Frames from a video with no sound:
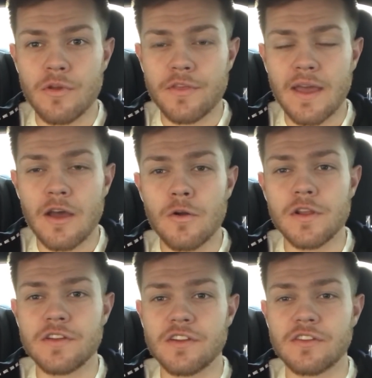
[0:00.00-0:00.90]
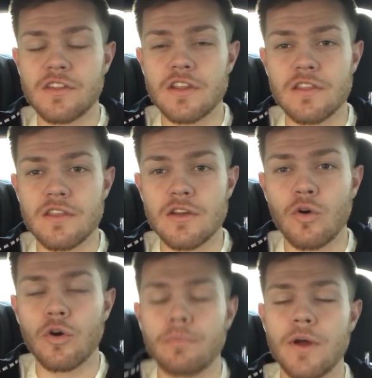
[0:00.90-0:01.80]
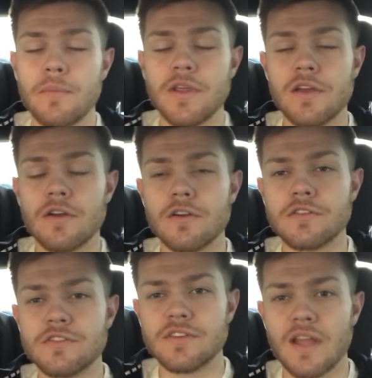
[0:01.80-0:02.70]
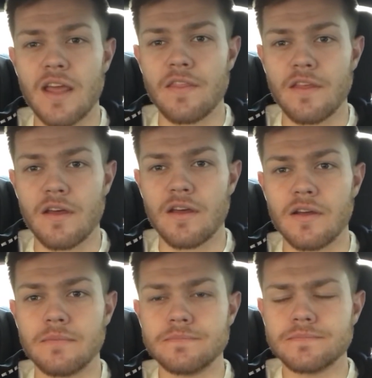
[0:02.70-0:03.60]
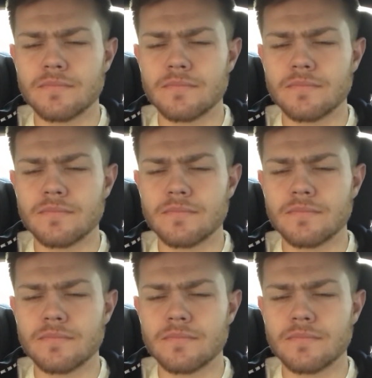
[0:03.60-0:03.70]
with Coyotes is the oil pump gears and the